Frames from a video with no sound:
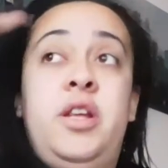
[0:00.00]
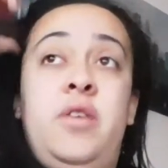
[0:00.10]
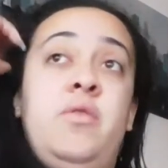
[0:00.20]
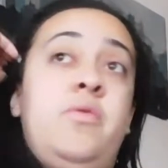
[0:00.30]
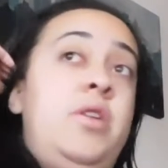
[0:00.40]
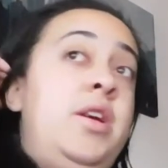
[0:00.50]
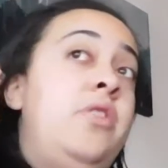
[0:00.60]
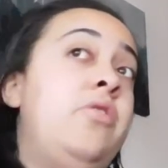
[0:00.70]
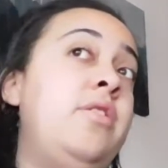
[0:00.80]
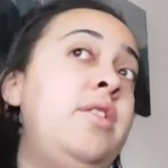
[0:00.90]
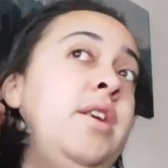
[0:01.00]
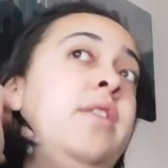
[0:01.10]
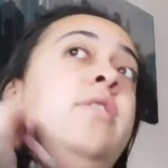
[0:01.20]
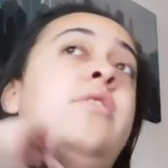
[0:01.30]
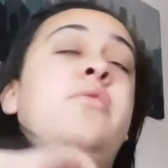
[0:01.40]
It was really interesting
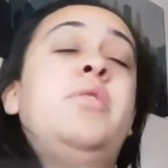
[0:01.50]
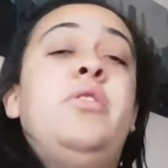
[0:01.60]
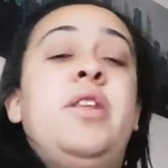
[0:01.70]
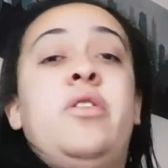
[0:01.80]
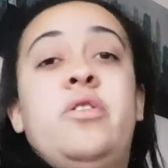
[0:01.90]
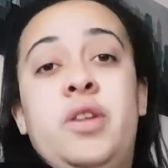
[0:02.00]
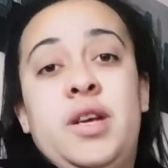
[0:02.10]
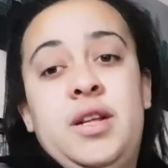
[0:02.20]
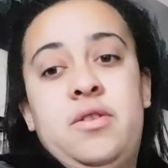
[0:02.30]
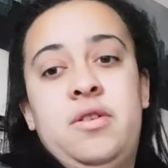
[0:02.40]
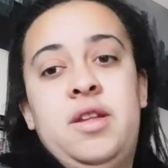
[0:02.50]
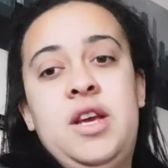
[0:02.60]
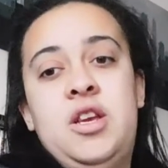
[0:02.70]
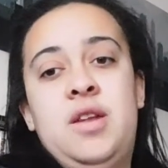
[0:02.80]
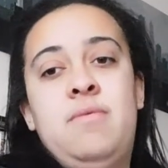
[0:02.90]
because they're not doing the kids on
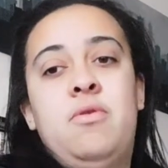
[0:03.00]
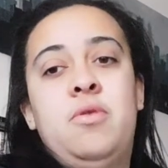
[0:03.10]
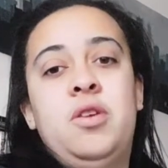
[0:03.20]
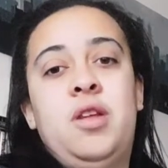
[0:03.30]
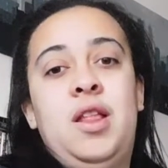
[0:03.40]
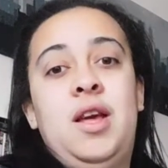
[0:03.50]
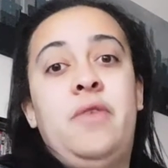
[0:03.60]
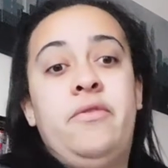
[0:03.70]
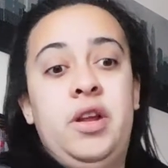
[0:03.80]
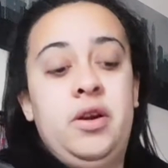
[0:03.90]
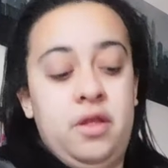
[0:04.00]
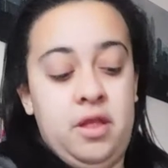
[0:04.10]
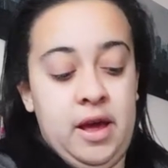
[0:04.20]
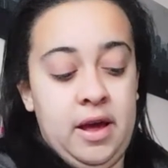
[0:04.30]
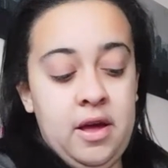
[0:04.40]
stage anymore, which is, I think, a really good
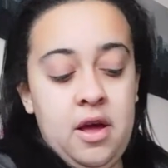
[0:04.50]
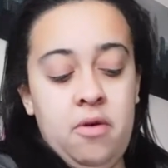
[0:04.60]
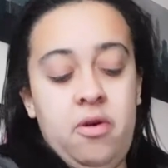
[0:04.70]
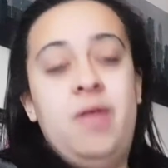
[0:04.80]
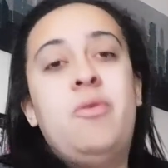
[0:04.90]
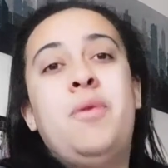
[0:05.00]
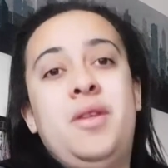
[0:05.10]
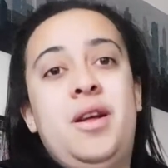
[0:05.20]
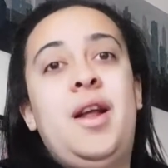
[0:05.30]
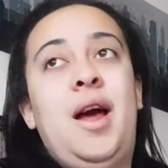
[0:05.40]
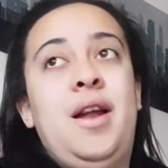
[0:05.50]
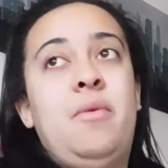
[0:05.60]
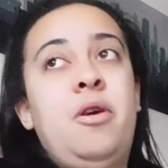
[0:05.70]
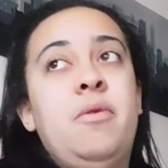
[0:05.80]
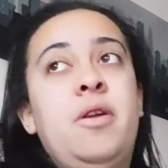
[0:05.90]
thing. Not anymore, but at the
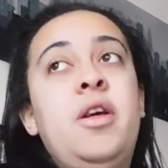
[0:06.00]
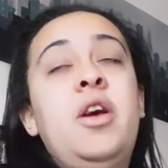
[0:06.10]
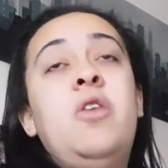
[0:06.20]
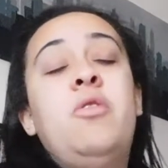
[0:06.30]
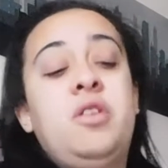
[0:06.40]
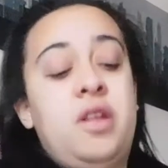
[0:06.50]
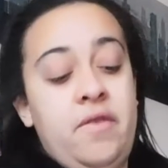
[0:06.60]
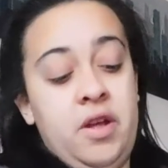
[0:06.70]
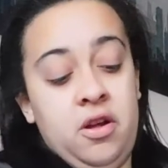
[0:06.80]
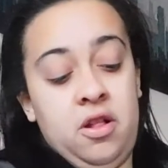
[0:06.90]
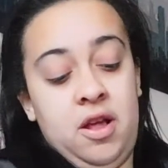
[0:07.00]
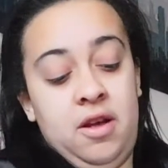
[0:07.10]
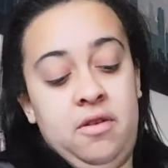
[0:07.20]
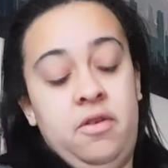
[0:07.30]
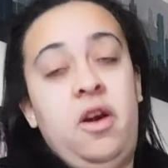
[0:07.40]
moment, which is definitely a good thing
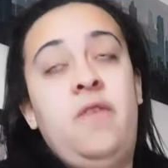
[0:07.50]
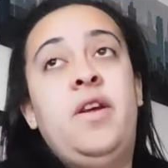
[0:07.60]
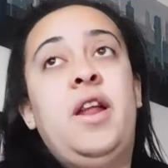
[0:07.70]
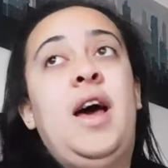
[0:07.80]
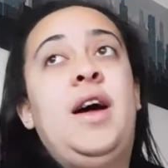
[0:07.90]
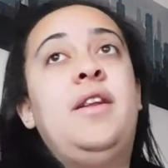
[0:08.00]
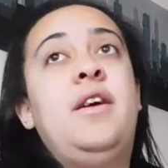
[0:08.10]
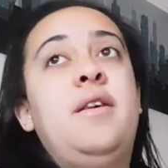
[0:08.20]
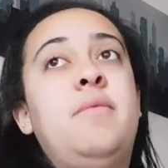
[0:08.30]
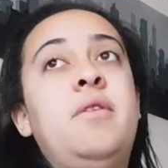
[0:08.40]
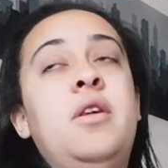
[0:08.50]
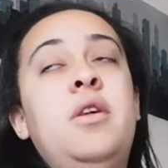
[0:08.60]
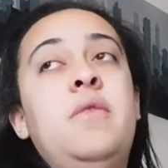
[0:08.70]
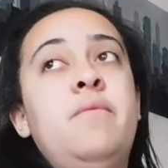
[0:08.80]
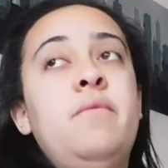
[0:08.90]
because of COVID, and
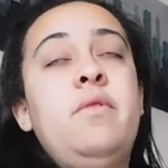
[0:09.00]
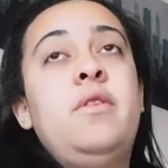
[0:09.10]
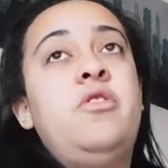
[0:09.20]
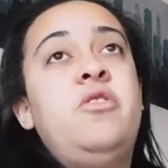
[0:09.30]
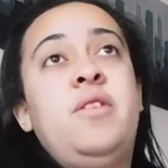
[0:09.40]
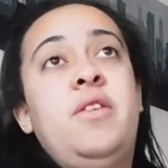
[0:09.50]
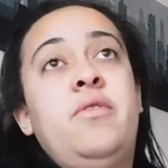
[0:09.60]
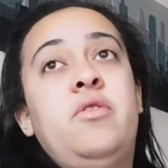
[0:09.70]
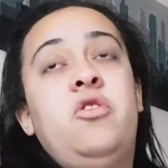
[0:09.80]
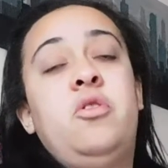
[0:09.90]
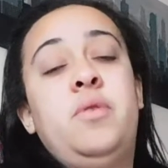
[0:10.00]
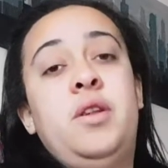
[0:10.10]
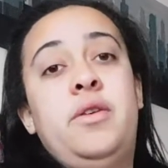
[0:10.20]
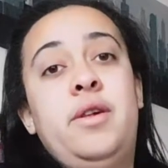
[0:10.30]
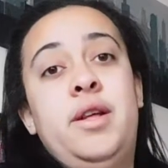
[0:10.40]
everyone's jobs
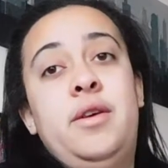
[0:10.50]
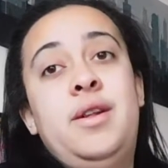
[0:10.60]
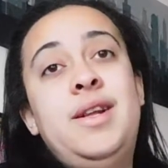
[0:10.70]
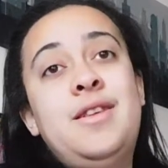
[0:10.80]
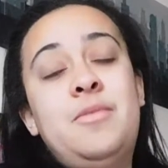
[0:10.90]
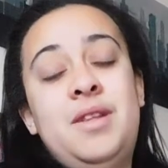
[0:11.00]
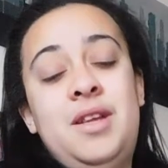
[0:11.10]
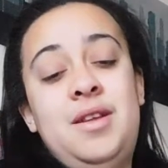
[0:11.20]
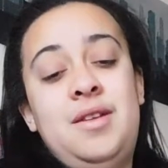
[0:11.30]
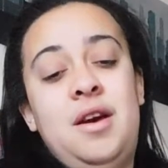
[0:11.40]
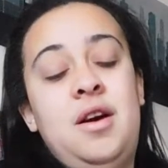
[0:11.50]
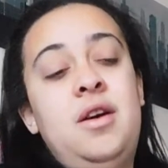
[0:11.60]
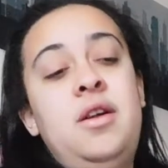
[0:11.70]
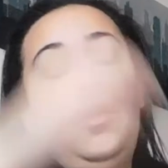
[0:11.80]
are a little bit easier.